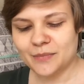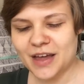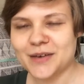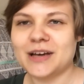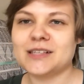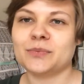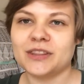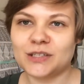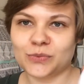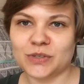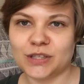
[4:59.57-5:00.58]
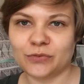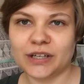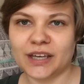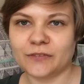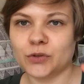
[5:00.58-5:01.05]
Anyways, but this was the
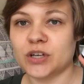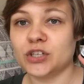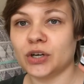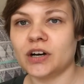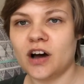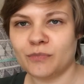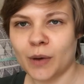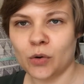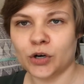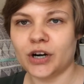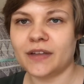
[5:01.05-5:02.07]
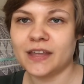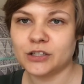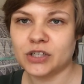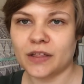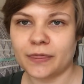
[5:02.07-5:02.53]
free gift, so I took it off my order and
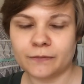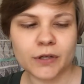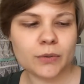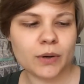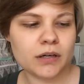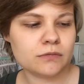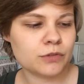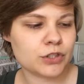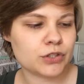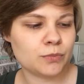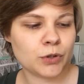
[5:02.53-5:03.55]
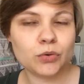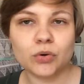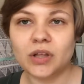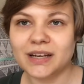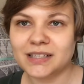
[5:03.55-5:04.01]
then just got the free one, which is super
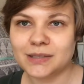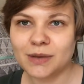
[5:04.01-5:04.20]
cool, and it